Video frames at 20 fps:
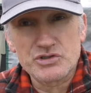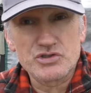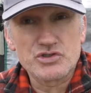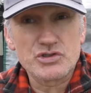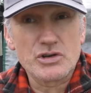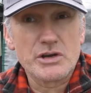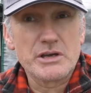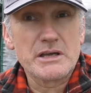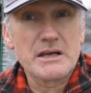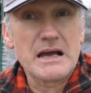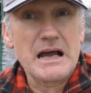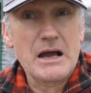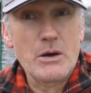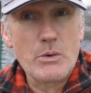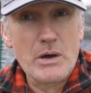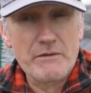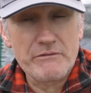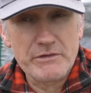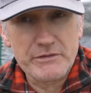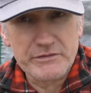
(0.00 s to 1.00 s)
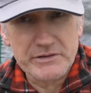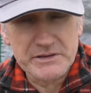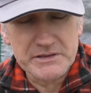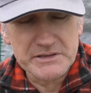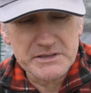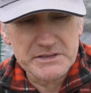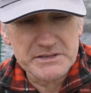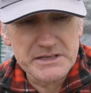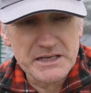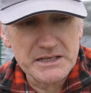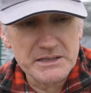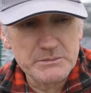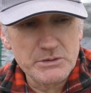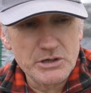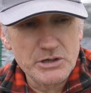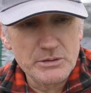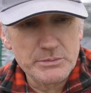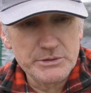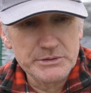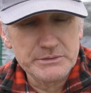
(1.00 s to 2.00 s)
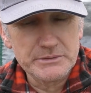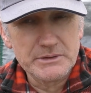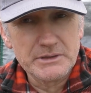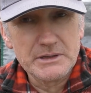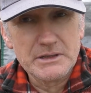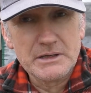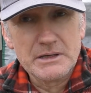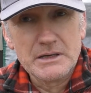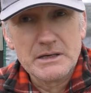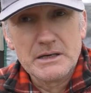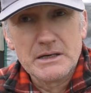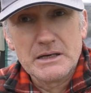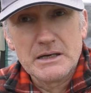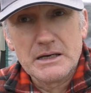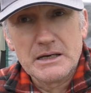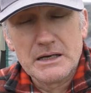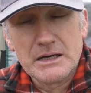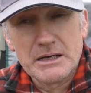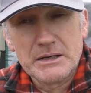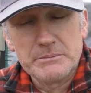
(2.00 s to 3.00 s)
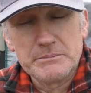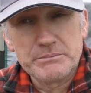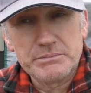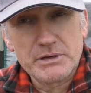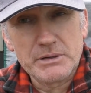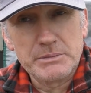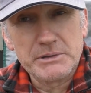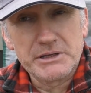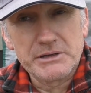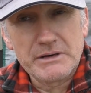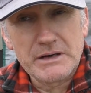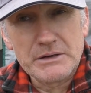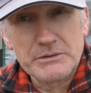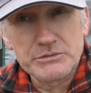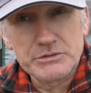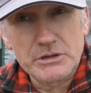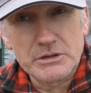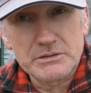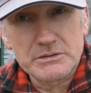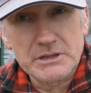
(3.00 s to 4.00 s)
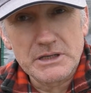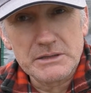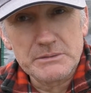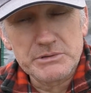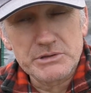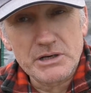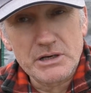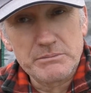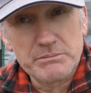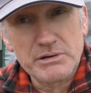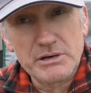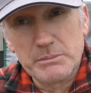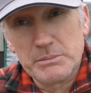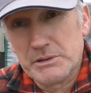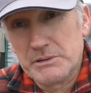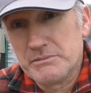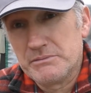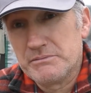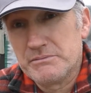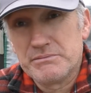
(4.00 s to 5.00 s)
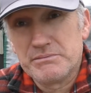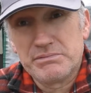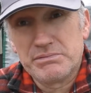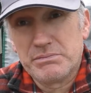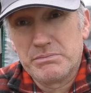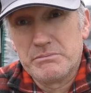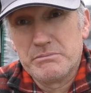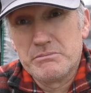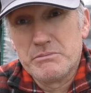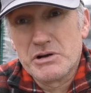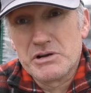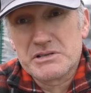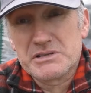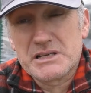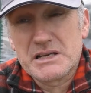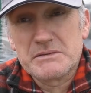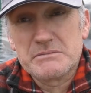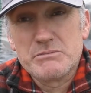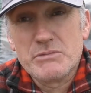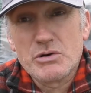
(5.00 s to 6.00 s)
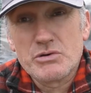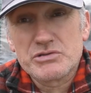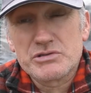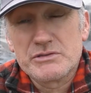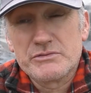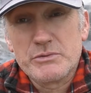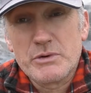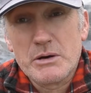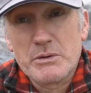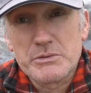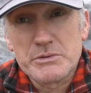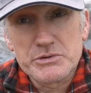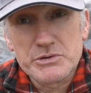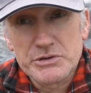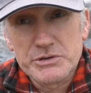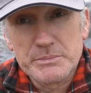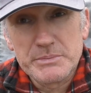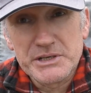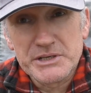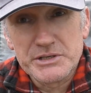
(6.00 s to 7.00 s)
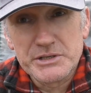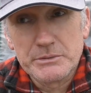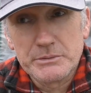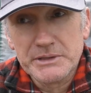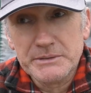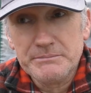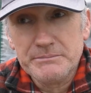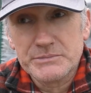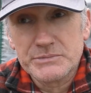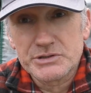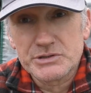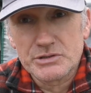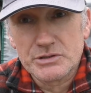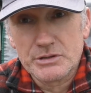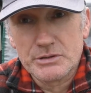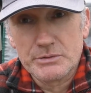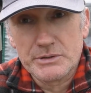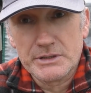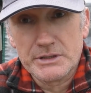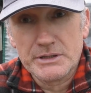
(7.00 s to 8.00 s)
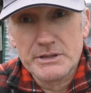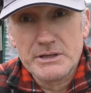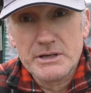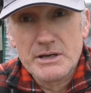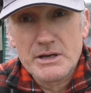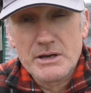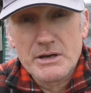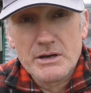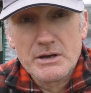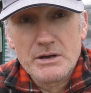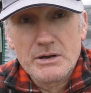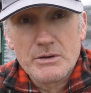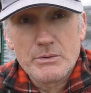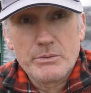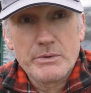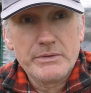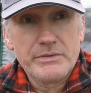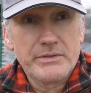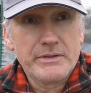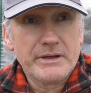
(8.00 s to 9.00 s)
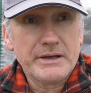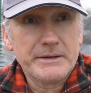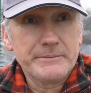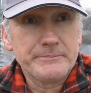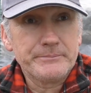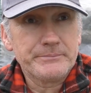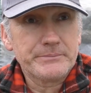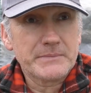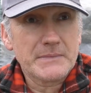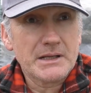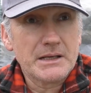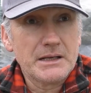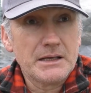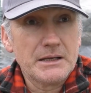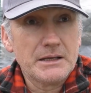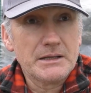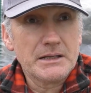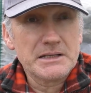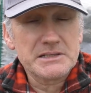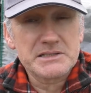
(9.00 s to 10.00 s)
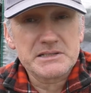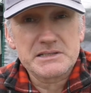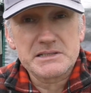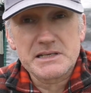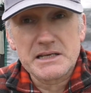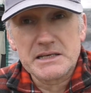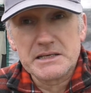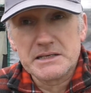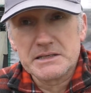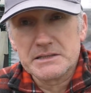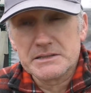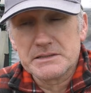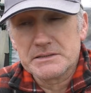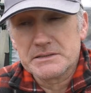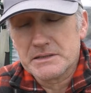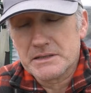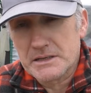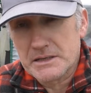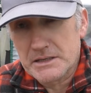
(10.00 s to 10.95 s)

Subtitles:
to show you how everything is at the moment. Probably Groundhog Day, because I probably said most of what we're going to be doing. So with that, let's take you